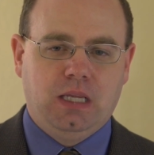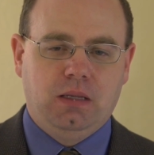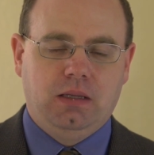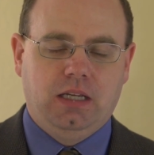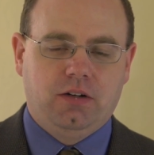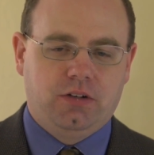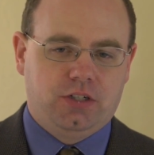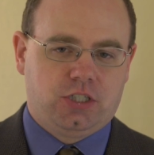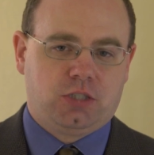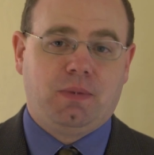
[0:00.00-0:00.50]

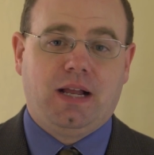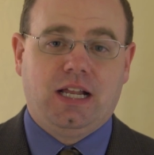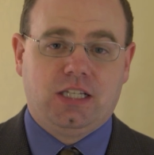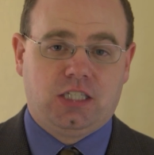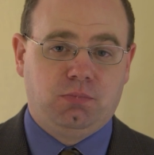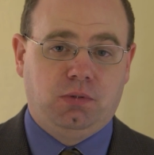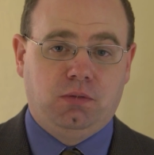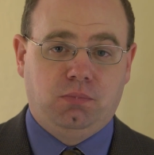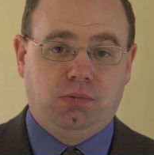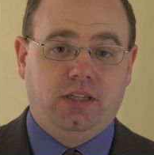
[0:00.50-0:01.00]

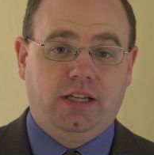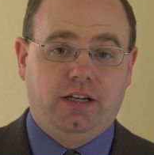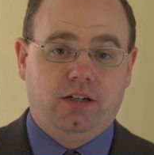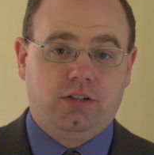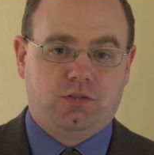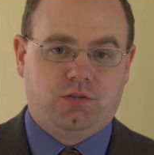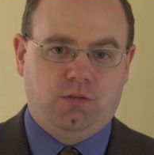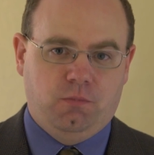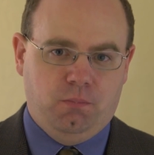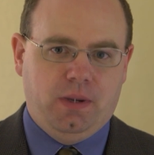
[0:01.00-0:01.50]
irresponsible
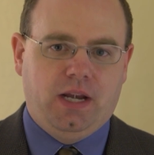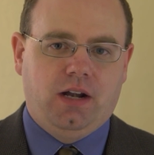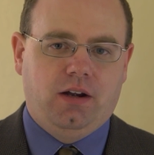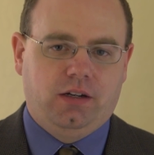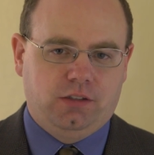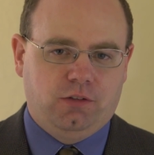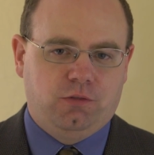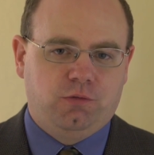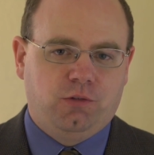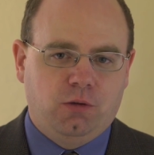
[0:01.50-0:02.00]
players from
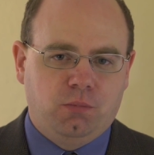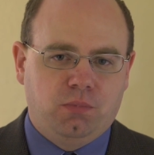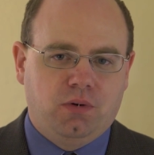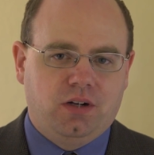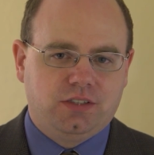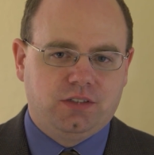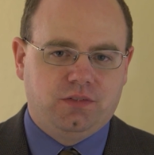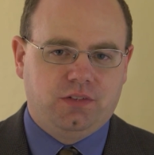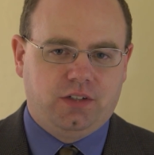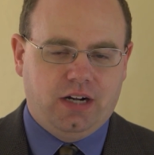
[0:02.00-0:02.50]
bearing the full
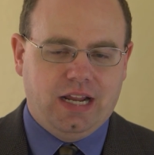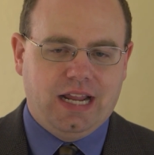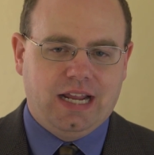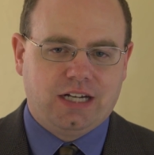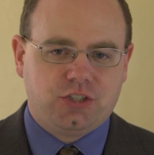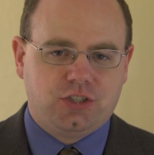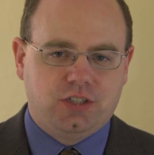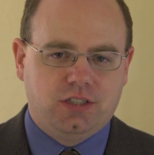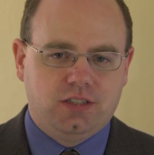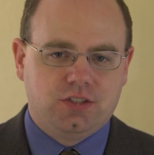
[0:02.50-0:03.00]
brunt of their
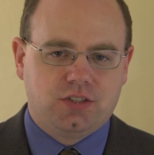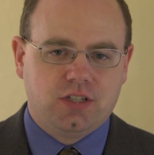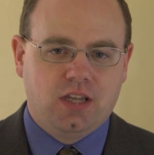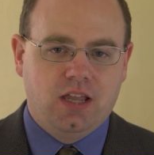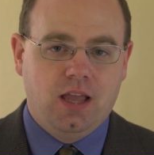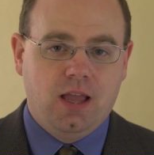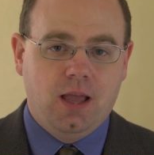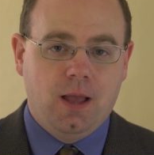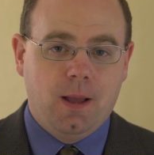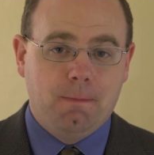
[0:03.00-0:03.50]
actions,
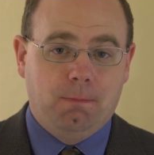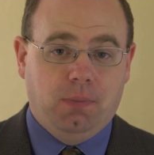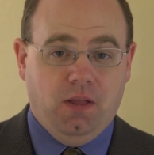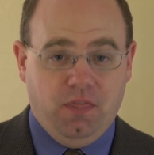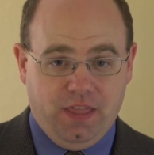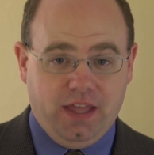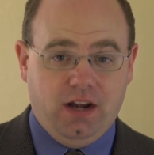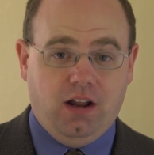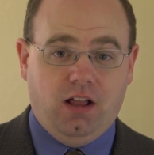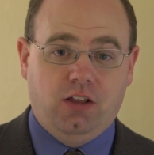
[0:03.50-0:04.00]
but
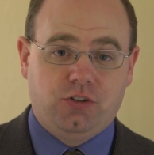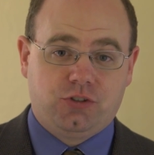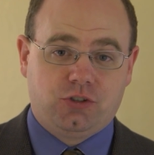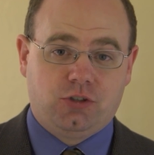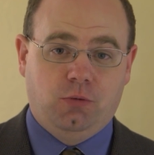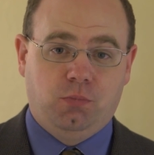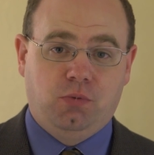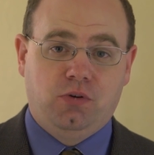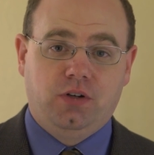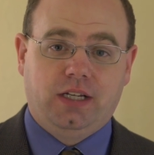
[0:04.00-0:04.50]
then
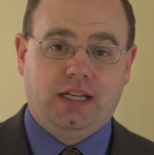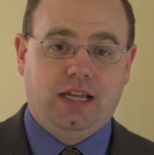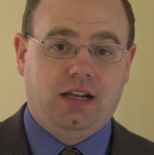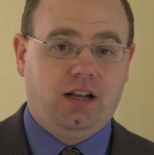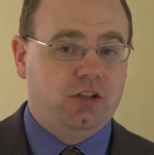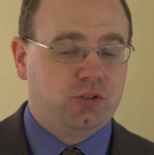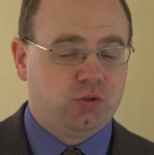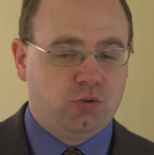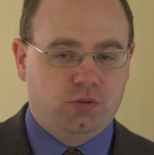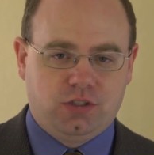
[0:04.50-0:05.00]
also putting on
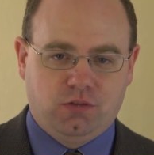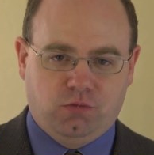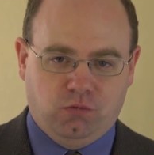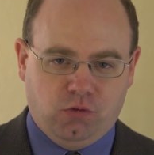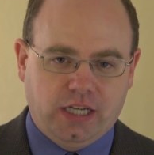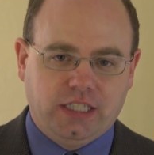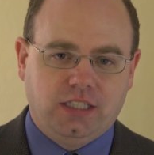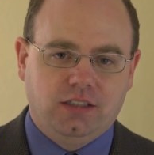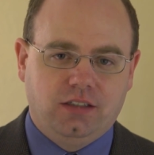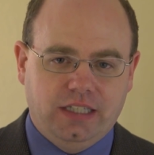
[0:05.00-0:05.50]
all sorts of
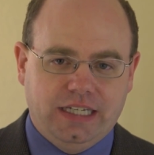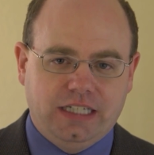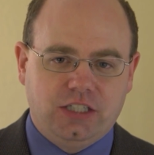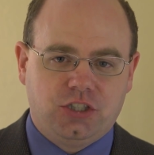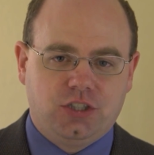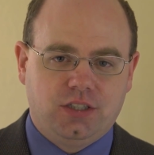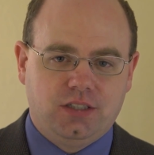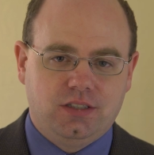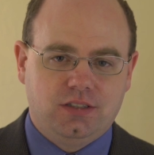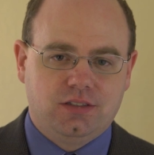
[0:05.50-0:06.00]

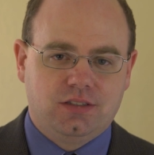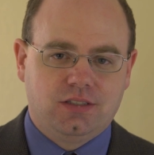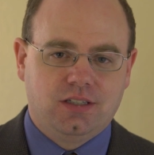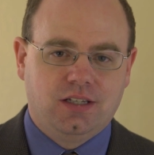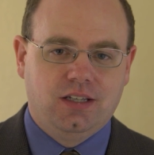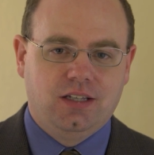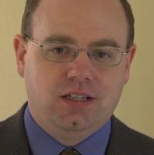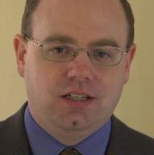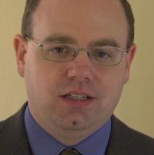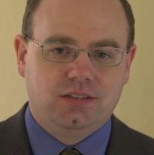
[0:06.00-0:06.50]
regulations
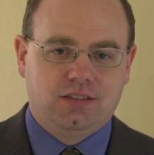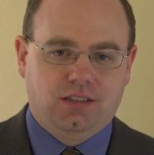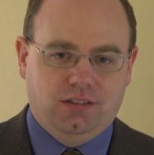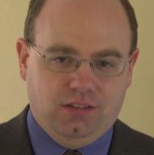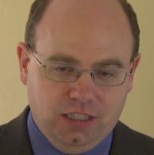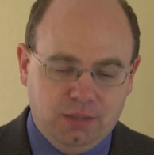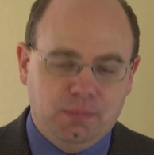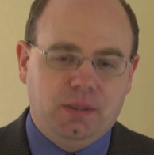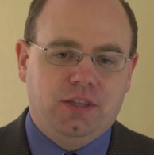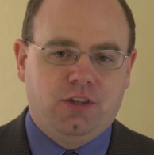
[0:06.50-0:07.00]
to
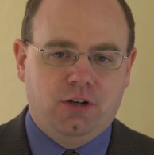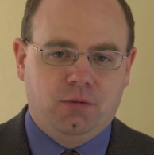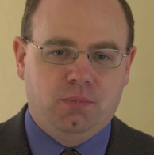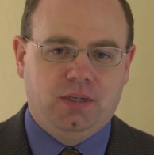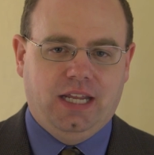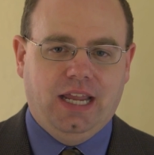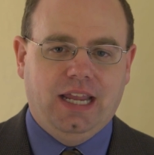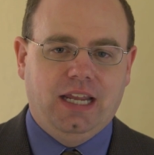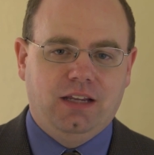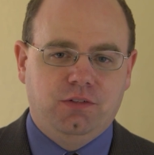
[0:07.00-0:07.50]
limit their
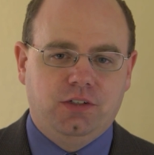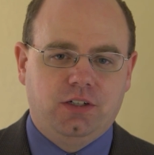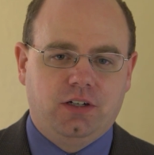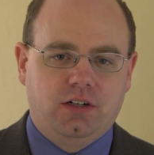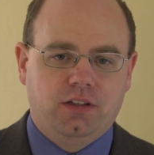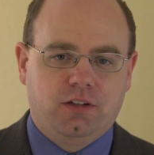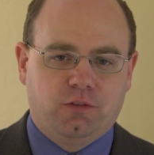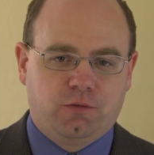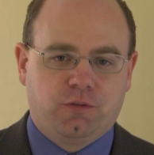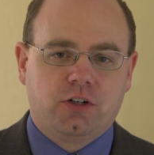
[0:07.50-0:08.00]
behavior
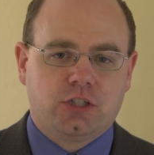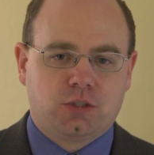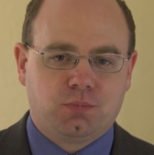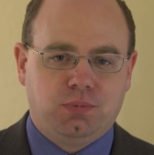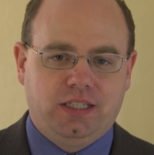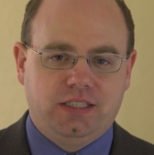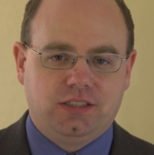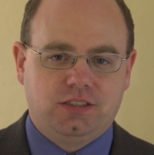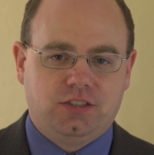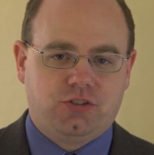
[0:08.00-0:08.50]
in the first
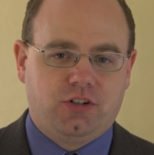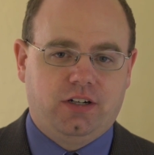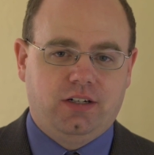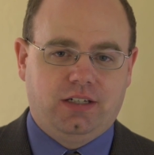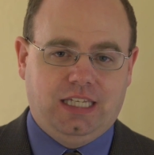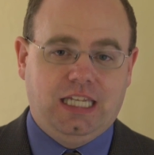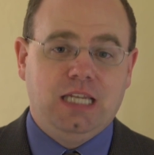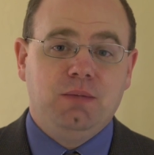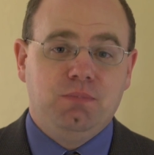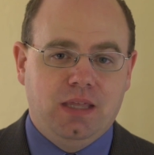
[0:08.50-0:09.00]
place, to try
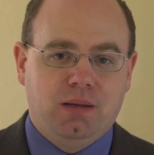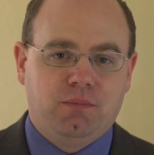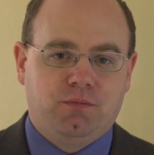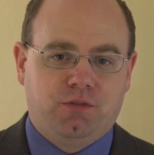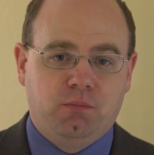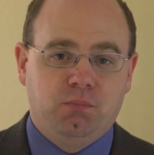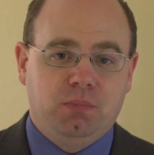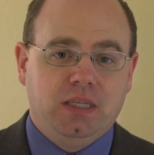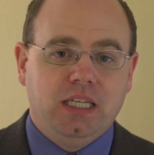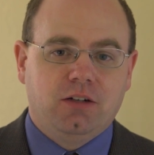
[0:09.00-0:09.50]
to keep them
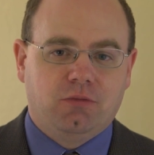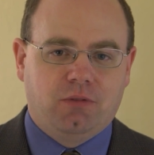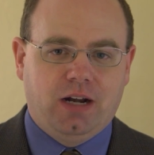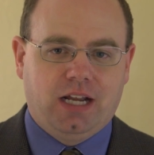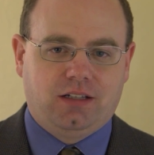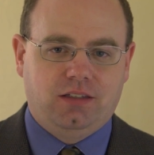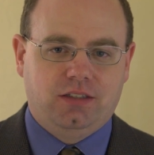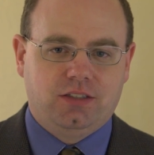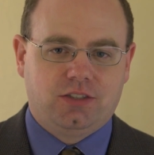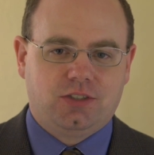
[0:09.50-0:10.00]
from being
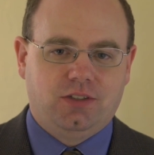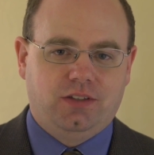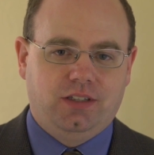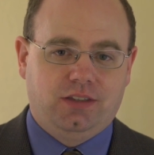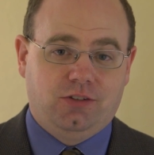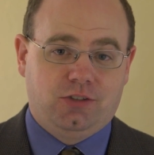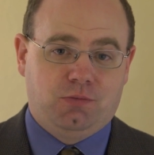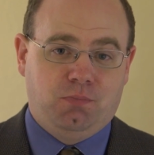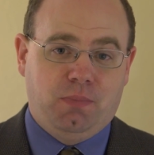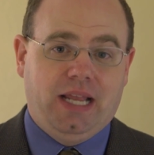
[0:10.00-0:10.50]
reckless so that
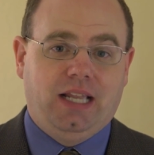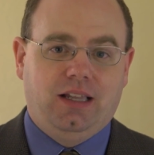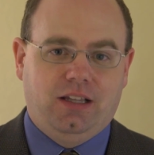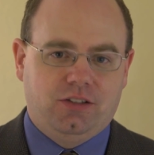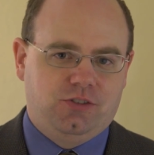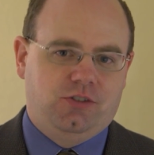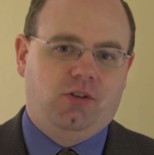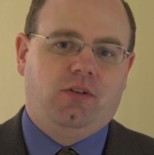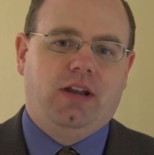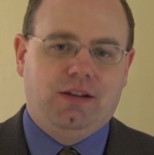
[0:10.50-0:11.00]
those
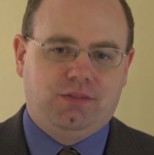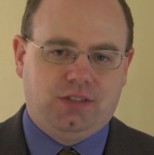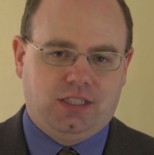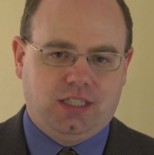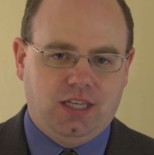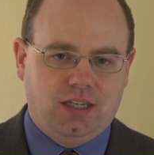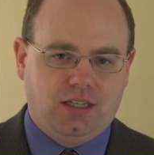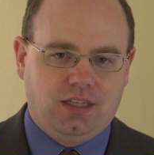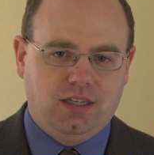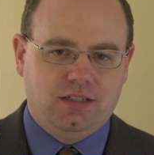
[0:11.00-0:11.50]
bailouts don't have to
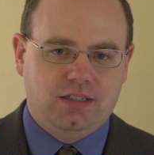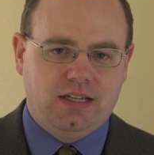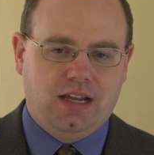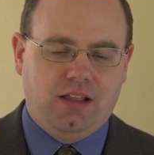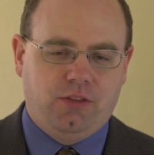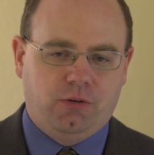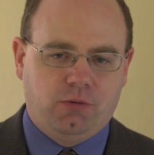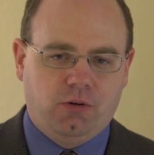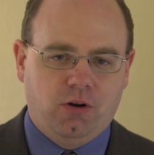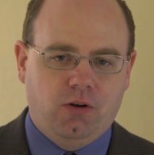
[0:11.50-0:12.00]
kick in
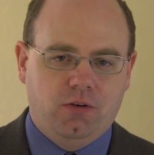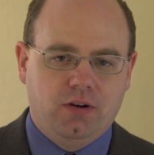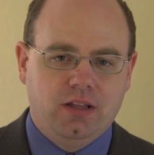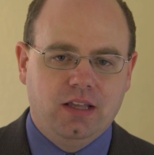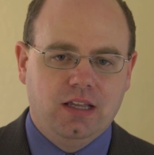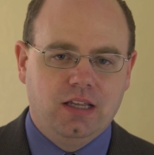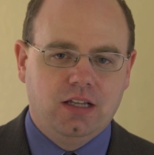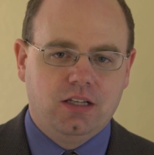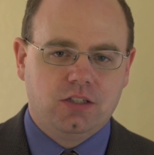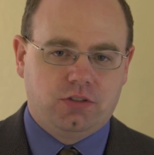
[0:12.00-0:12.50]
down the road.
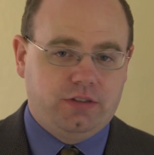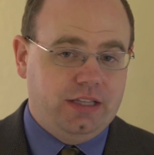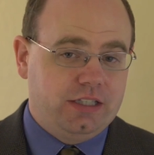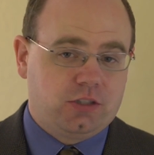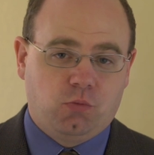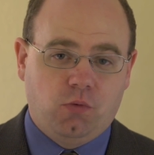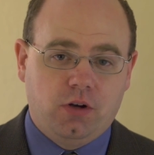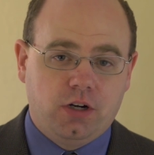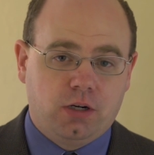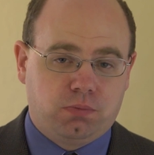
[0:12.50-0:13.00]
So
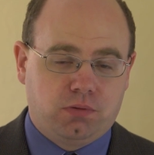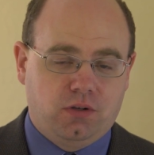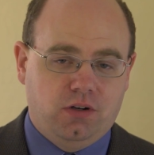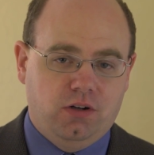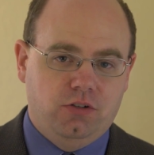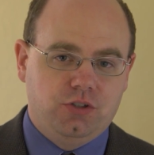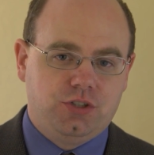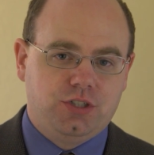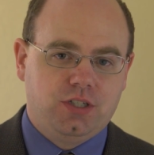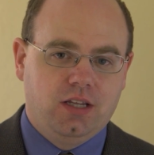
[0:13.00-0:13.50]
that's one
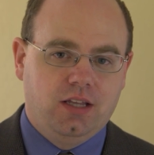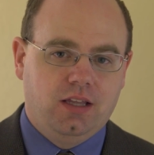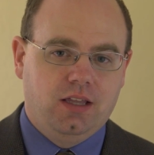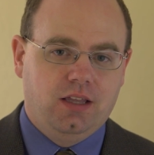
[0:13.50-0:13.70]
approach,